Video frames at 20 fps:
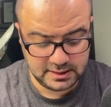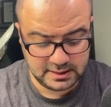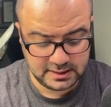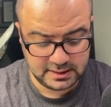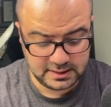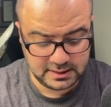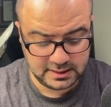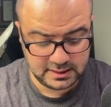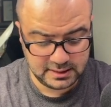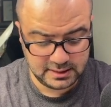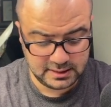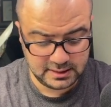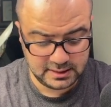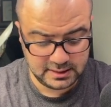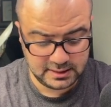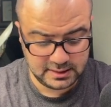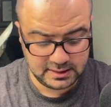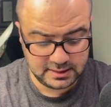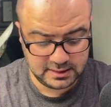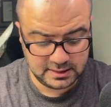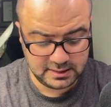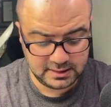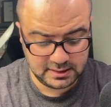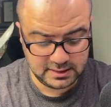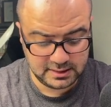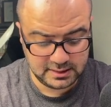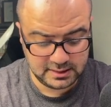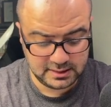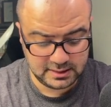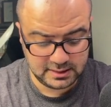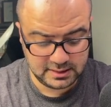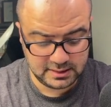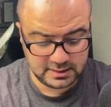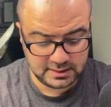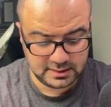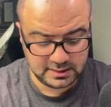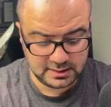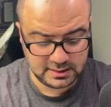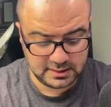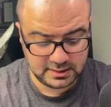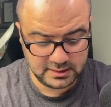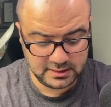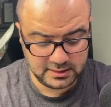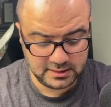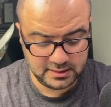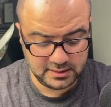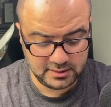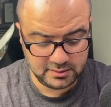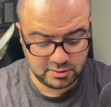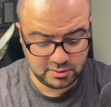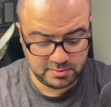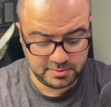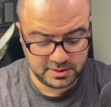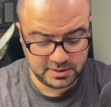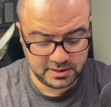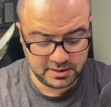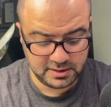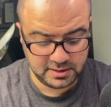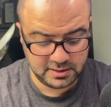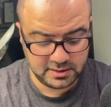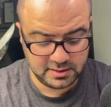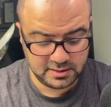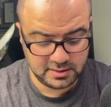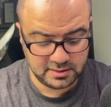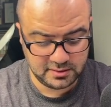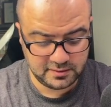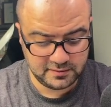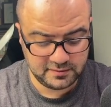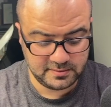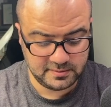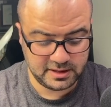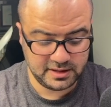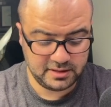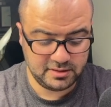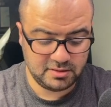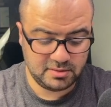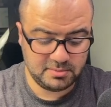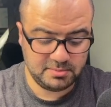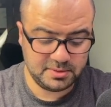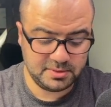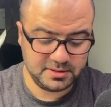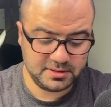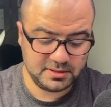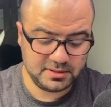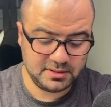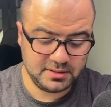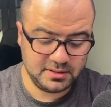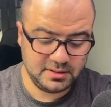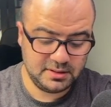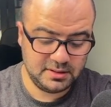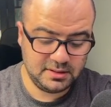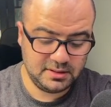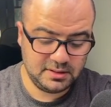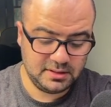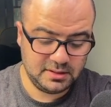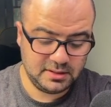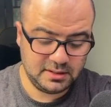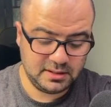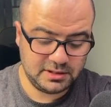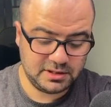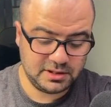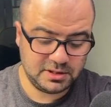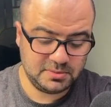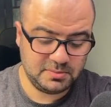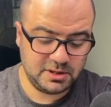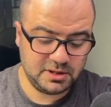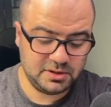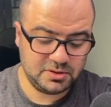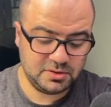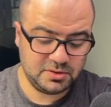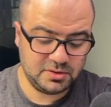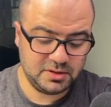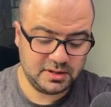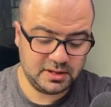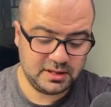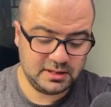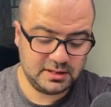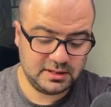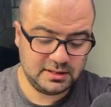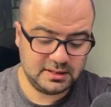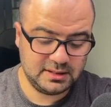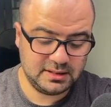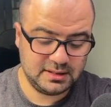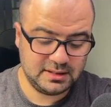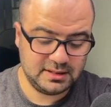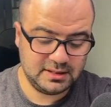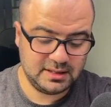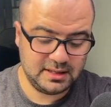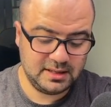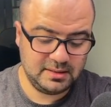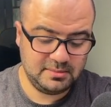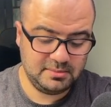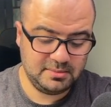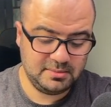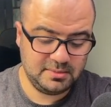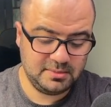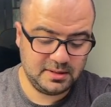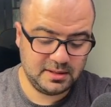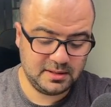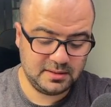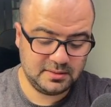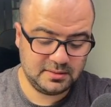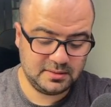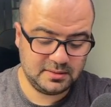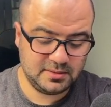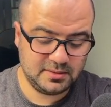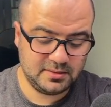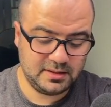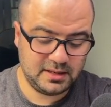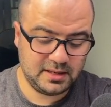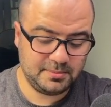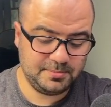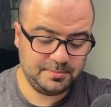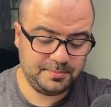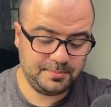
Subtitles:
and this is the opening of my compass. Just make sure that it's the same. Yeah, so yeah.